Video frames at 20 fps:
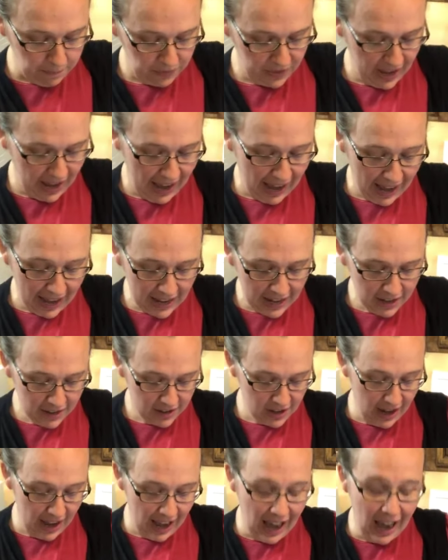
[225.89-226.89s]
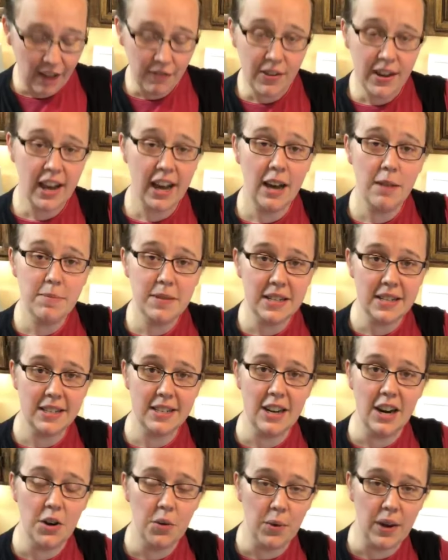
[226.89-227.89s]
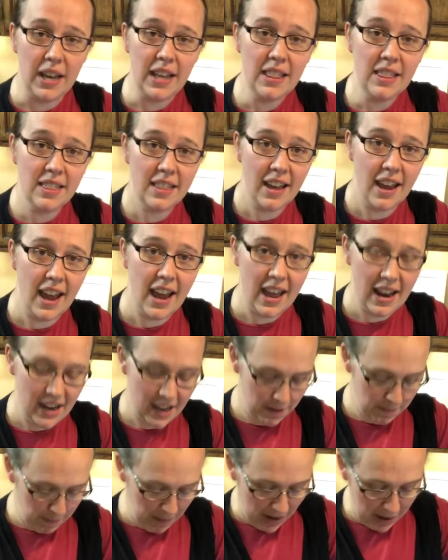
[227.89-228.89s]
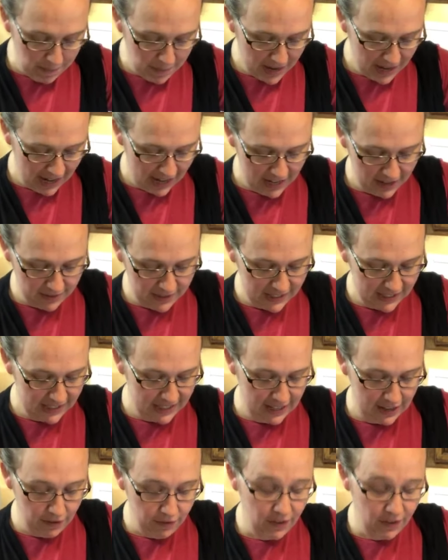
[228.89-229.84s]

add half a cup to start with, and it might be kind of stiff.